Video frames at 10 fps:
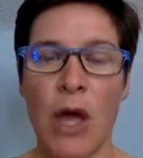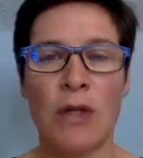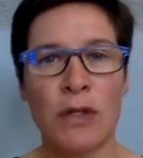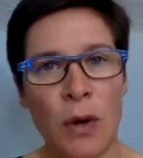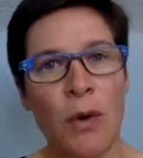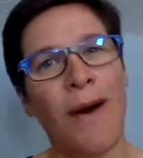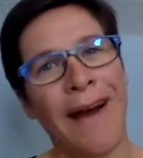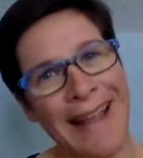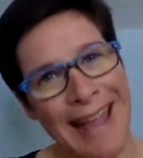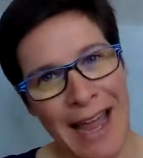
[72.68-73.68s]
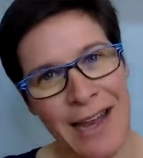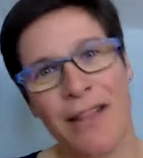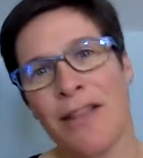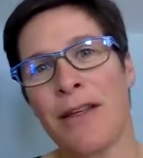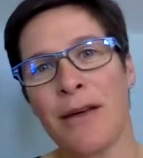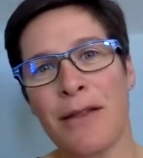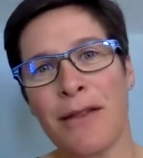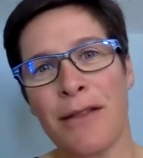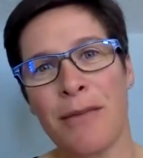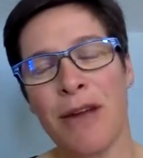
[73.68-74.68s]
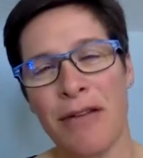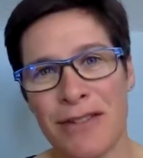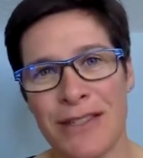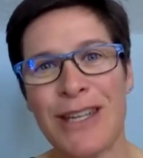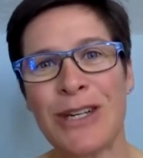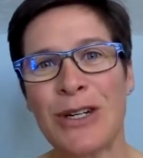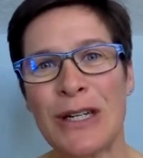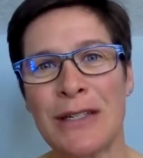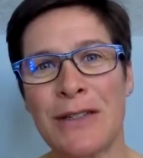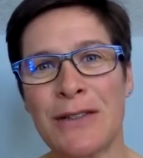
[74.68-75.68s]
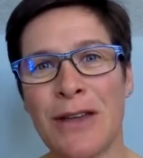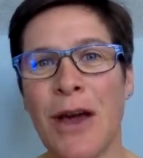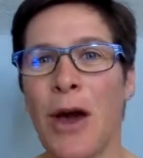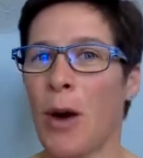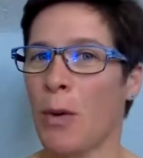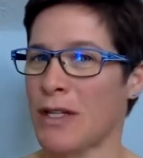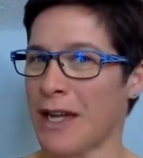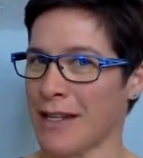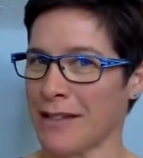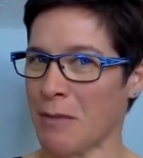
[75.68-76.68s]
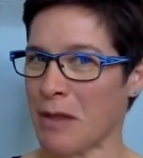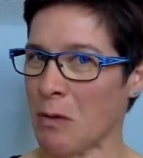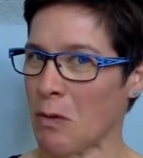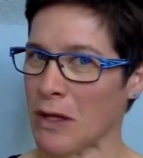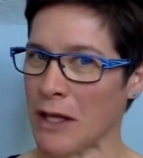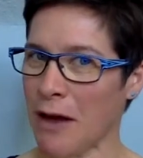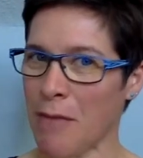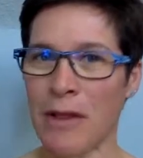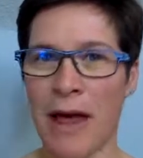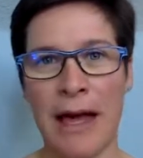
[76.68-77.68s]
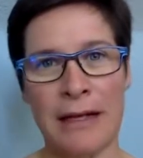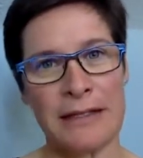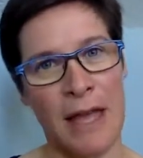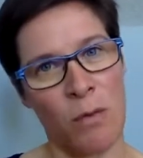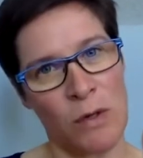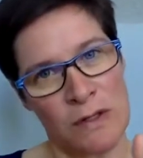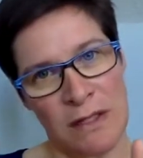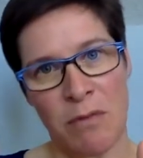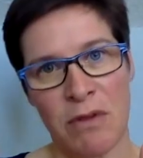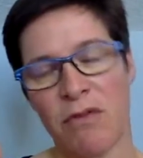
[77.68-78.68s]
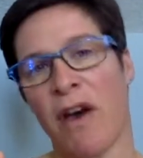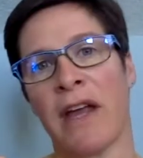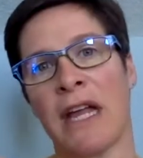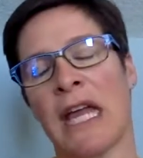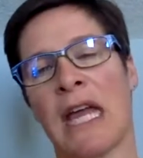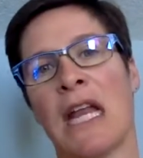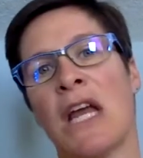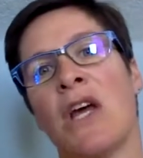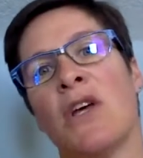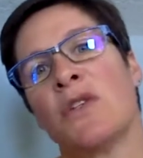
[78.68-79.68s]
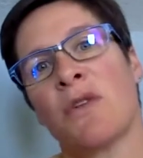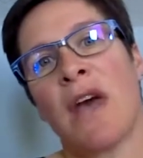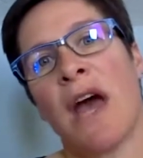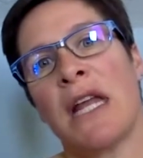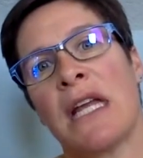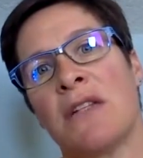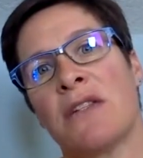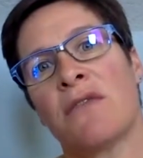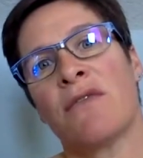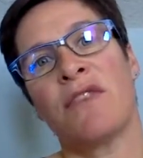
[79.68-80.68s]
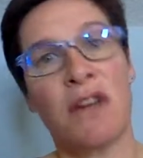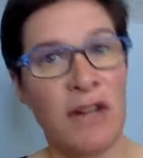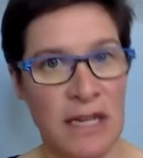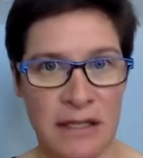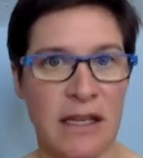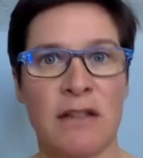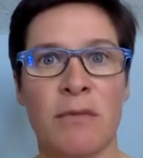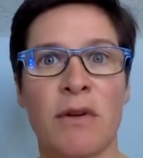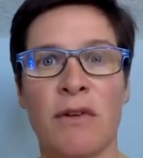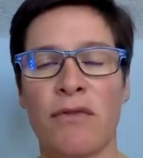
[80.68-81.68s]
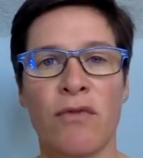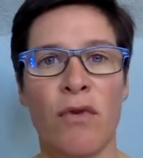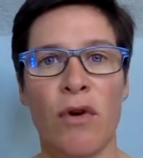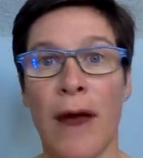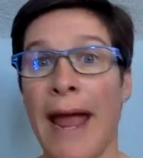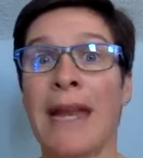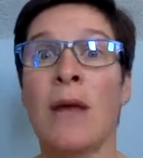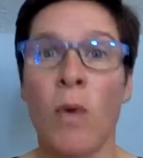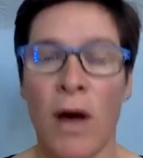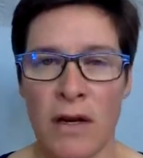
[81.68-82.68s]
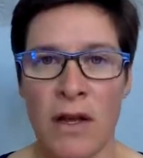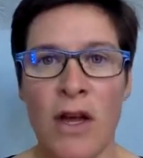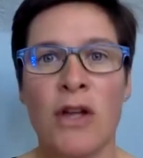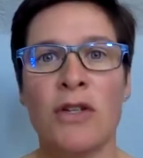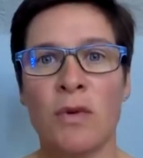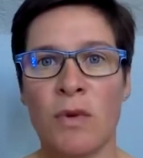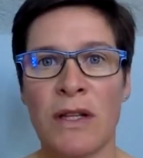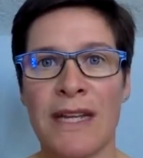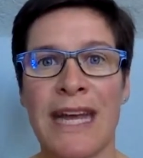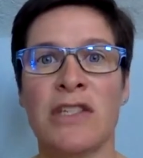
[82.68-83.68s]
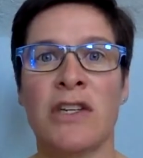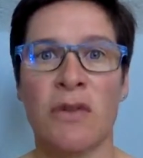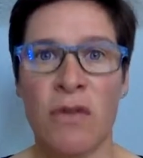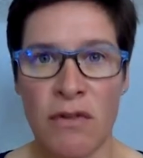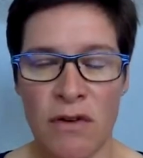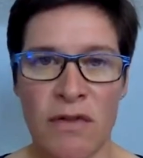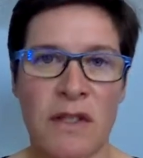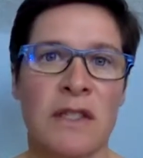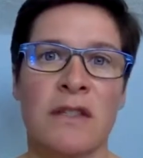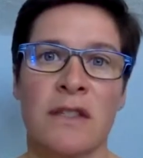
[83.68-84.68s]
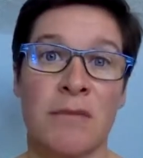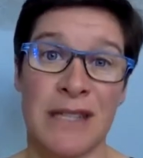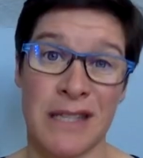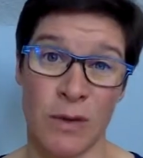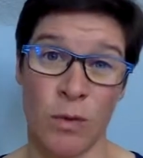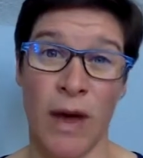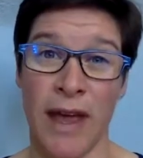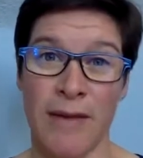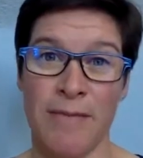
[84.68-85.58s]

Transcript: So again, the, the preface here is we're taking something really complex and we're simplifying it so that it's very accessible for anyone to really get to know their nervous system in this way.